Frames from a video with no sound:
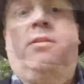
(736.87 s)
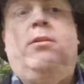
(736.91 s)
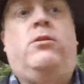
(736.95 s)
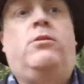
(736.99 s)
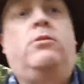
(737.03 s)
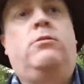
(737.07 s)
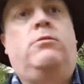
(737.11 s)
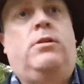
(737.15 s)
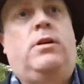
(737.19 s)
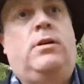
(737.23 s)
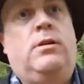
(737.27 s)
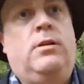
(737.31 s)
I
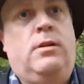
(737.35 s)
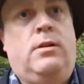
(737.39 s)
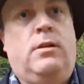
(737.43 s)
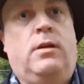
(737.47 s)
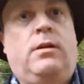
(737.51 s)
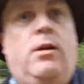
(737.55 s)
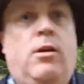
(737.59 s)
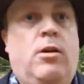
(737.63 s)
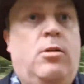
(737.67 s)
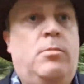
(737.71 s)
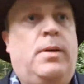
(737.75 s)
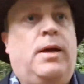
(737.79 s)
thought rather
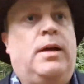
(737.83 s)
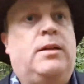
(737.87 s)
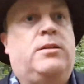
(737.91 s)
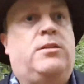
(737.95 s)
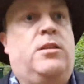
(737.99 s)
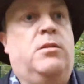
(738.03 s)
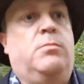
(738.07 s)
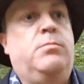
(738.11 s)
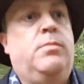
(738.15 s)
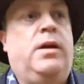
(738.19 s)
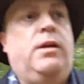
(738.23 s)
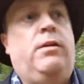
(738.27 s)
than go back
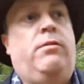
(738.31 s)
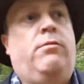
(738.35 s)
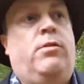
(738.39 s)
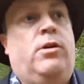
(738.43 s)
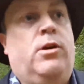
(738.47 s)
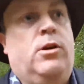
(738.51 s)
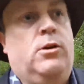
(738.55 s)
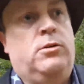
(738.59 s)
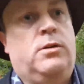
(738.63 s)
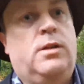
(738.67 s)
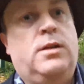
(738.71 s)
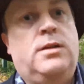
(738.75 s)
to the main
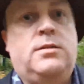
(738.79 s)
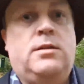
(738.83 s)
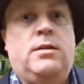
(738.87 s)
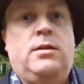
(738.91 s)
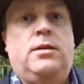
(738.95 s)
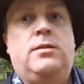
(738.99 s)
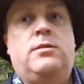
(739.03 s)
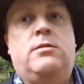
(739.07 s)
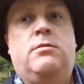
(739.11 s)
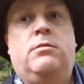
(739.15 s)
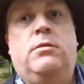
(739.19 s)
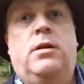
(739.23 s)
road, there's a
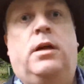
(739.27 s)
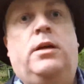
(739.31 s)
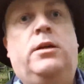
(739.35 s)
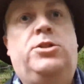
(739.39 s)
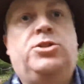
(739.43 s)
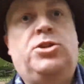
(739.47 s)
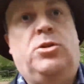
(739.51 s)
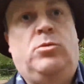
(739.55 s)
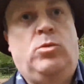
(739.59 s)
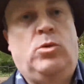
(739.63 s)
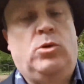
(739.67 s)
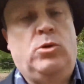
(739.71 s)
little
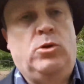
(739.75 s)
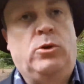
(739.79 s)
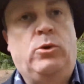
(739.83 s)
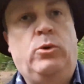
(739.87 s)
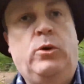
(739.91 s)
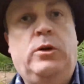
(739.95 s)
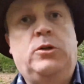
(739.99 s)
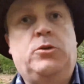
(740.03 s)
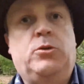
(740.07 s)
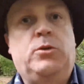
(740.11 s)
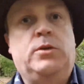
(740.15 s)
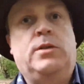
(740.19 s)
nature walk,
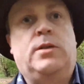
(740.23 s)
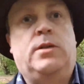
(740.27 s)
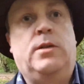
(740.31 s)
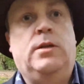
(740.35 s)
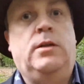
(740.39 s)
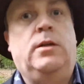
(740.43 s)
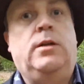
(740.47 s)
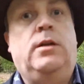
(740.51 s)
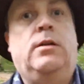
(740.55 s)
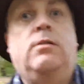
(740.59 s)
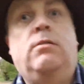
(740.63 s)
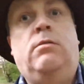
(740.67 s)
which was
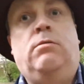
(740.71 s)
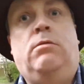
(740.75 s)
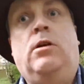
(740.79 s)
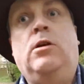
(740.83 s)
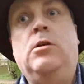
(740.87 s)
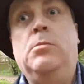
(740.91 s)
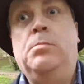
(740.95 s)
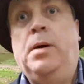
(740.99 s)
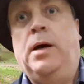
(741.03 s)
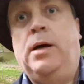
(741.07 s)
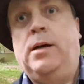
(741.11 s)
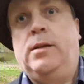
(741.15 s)
the
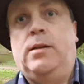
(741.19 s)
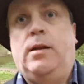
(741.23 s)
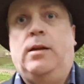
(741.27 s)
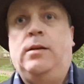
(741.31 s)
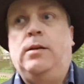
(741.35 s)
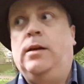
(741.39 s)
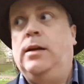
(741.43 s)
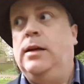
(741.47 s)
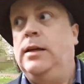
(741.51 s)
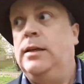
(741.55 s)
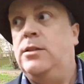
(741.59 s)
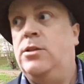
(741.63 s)
wrong path I
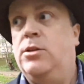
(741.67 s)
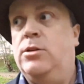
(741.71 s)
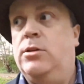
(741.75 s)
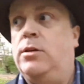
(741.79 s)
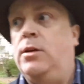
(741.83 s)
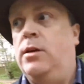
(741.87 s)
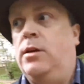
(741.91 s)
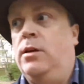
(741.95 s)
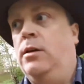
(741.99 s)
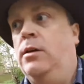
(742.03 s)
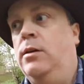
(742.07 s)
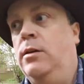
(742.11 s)
nearly
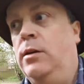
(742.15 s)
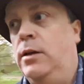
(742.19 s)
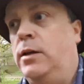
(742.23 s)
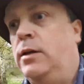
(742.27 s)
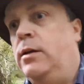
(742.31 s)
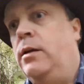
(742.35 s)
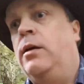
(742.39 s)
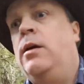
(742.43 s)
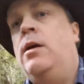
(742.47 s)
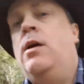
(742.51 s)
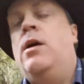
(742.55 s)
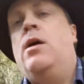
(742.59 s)
took
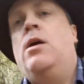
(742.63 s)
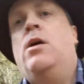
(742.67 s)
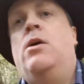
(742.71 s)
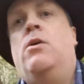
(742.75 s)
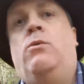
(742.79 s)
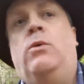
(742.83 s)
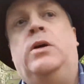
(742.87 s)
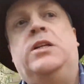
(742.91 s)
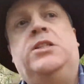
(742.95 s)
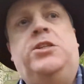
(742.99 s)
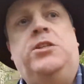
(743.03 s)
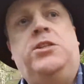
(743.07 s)
earlier,
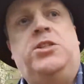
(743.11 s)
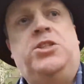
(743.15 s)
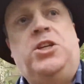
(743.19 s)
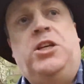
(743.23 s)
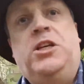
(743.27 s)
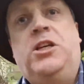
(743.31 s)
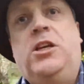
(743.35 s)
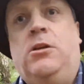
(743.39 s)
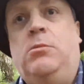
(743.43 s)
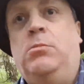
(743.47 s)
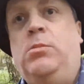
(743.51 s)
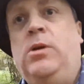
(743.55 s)
which is
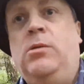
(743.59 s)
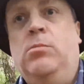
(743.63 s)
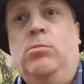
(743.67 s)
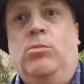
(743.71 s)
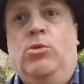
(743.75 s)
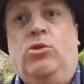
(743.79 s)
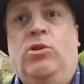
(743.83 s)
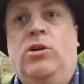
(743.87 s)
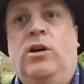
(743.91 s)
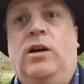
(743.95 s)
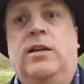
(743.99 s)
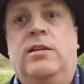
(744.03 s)
taking me
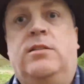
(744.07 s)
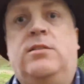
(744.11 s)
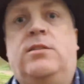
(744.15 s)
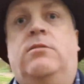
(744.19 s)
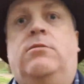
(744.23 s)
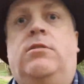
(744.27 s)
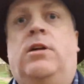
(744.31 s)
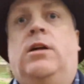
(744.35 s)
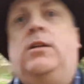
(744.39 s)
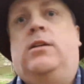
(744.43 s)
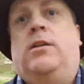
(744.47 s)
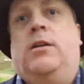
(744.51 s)
more or less
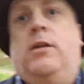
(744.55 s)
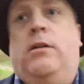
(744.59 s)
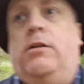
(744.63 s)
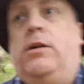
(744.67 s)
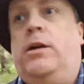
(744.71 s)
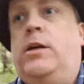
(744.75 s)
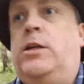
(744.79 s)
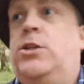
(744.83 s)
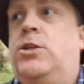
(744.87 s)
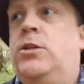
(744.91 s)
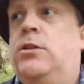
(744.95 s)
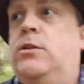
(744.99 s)
the right
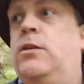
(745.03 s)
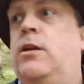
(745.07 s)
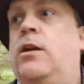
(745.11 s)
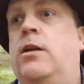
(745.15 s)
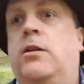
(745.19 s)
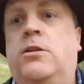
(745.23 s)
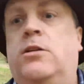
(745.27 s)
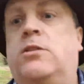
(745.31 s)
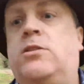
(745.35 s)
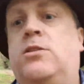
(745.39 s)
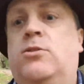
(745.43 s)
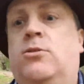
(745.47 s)
direction. And
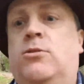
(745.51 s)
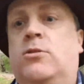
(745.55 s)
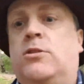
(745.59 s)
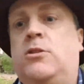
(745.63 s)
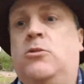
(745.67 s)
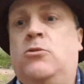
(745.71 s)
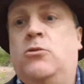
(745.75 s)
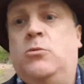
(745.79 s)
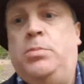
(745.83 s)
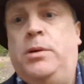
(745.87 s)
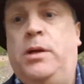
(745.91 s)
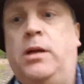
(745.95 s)
I just
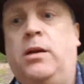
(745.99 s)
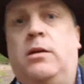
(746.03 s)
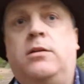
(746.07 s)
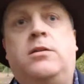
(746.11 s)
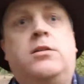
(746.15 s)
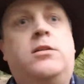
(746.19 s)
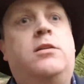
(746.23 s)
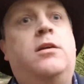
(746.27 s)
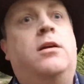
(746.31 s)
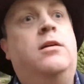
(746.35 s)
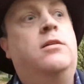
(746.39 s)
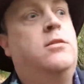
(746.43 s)
thought it would be
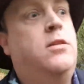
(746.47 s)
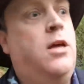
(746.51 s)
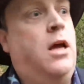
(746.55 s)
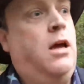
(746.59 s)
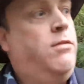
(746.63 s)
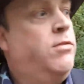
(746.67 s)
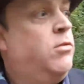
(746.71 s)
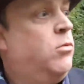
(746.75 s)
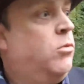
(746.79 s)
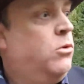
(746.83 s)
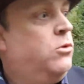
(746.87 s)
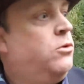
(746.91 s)
nice to
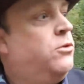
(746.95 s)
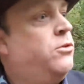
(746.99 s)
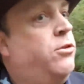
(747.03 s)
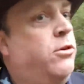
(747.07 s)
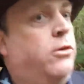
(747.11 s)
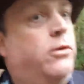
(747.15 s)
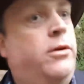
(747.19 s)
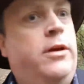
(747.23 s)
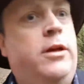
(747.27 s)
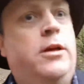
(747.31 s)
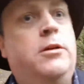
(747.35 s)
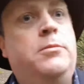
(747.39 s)
have a walk
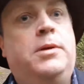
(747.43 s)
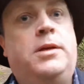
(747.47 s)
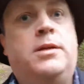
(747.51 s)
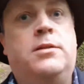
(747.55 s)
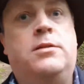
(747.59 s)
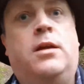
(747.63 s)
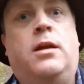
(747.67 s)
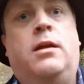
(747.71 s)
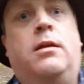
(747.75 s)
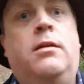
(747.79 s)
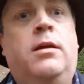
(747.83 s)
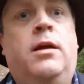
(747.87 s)
through here
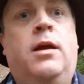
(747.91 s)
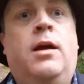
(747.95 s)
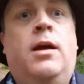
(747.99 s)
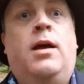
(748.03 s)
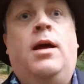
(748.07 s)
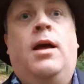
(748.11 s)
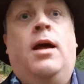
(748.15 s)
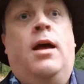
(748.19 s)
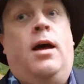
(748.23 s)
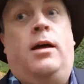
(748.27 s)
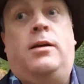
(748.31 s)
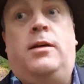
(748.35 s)
because I,
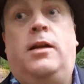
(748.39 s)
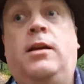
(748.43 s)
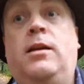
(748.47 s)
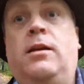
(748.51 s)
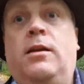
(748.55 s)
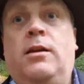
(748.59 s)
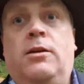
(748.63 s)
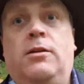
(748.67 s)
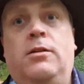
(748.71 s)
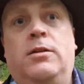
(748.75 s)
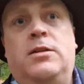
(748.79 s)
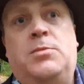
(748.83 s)
I
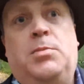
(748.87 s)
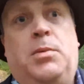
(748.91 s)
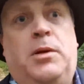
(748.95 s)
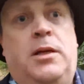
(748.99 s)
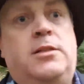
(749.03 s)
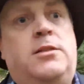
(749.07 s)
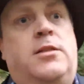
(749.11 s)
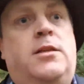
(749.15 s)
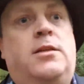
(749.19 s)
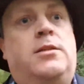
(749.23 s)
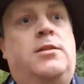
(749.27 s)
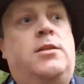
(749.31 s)
didn't know this
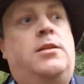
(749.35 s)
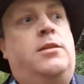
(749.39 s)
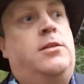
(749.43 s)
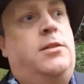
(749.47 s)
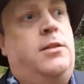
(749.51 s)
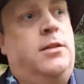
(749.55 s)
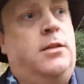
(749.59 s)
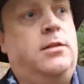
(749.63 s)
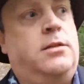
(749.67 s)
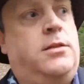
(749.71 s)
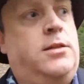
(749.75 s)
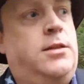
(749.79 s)
place
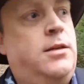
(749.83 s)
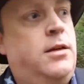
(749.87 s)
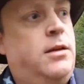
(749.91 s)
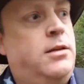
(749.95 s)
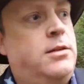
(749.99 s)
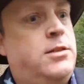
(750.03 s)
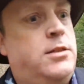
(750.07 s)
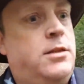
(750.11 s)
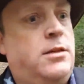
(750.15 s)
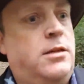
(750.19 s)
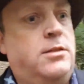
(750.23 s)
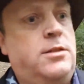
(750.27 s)
existed until
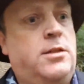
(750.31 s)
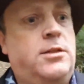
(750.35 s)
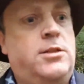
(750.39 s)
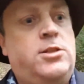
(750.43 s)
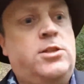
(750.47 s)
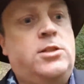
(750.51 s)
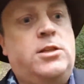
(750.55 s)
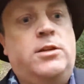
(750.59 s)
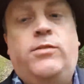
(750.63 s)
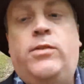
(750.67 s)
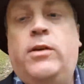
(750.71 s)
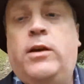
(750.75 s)
I started
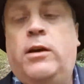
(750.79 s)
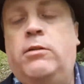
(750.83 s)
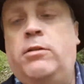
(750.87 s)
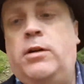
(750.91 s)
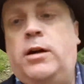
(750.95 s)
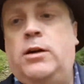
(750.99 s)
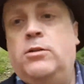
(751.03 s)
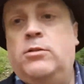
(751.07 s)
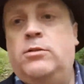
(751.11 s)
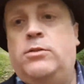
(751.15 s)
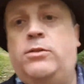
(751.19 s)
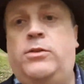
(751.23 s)
sniffing
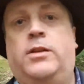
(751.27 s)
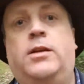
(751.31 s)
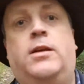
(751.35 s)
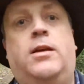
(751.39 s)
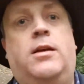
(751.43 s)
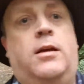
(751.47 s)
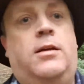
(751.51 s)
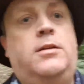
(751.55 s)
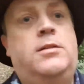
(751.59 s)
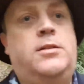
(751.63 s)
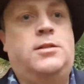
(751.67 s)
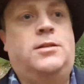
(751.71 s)
around for the
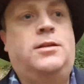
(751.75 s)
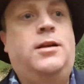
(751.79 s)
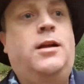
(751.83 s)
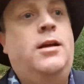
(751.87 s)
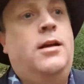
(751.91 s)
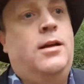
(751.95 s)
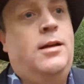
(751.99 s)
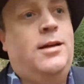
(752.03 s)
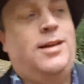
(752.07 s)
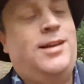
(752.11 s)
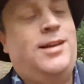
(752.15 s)
castle.